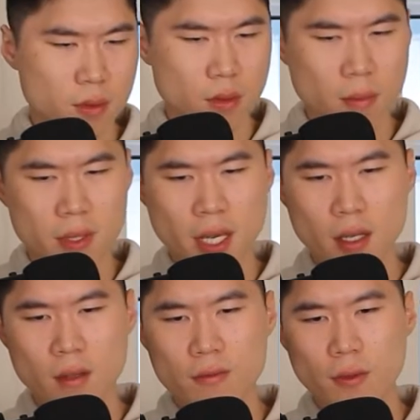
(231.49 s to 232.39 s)
So I'm
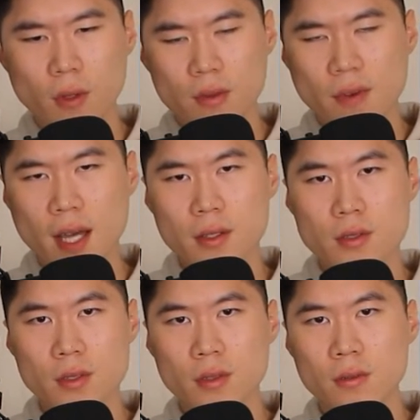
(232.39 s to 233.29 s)
taking full
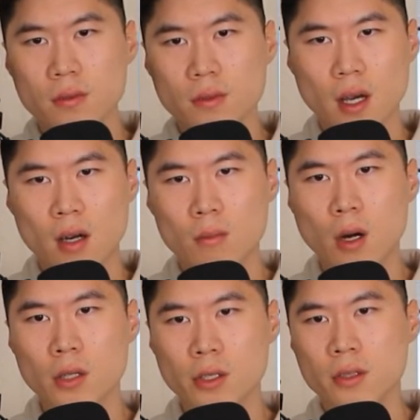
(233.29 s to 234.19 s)
advantage of our
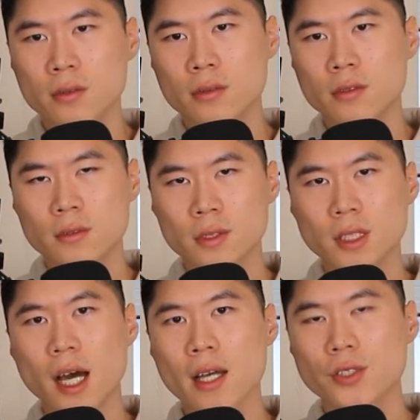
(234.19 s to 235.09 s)
modern
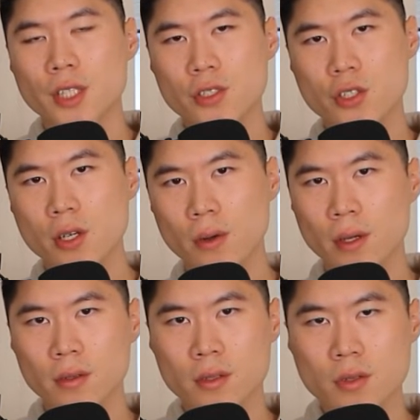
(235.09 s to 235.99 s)
science and
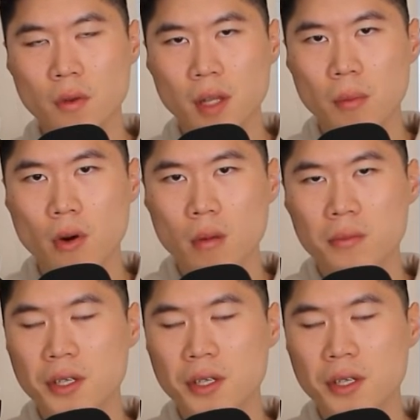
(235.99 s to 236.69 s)
engineering to solve that problem